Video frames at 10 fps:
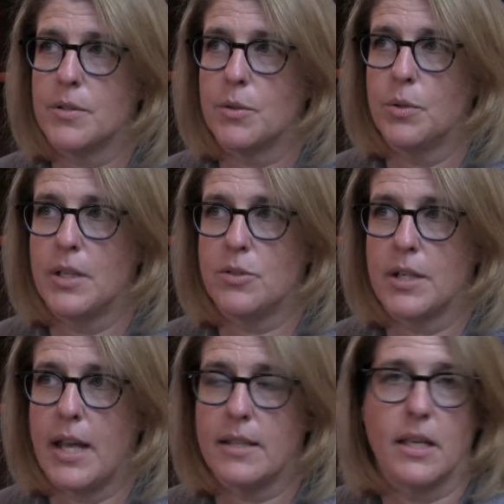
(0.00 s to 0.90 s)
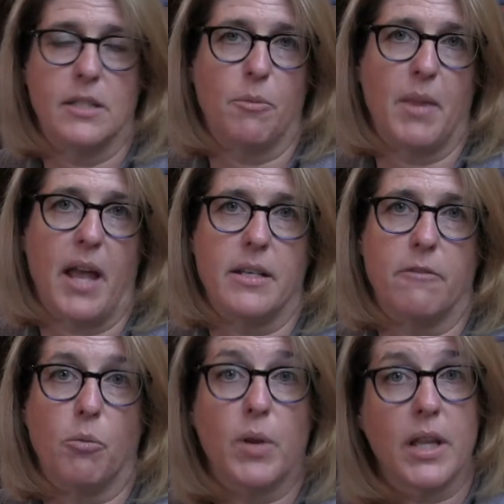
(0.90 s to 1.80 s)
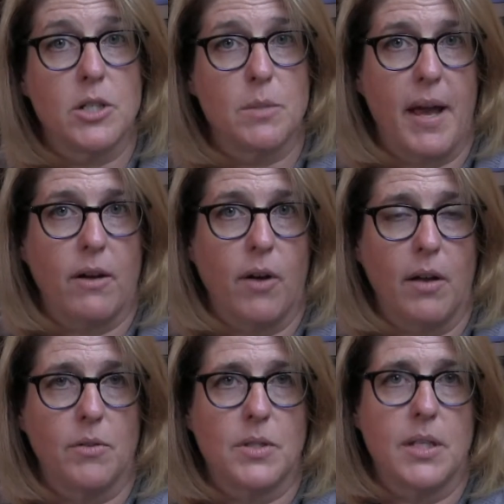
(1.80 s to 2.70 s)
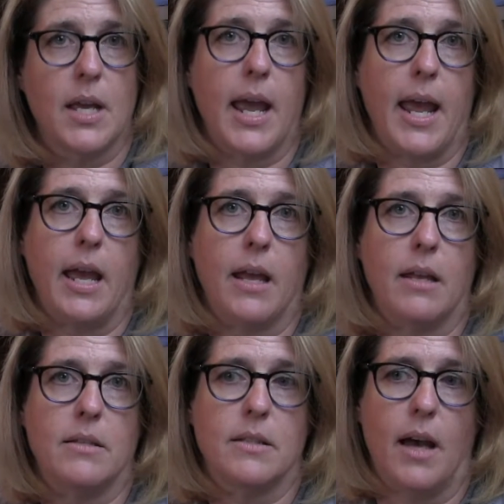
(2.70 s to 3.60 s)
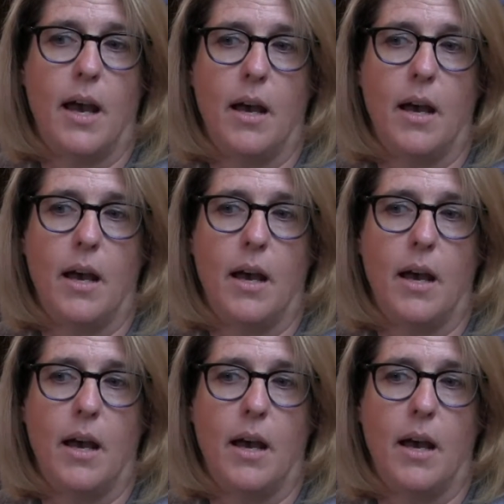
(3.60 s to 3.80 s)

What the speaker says: school district has kids from a lot of different religious backgrounds, and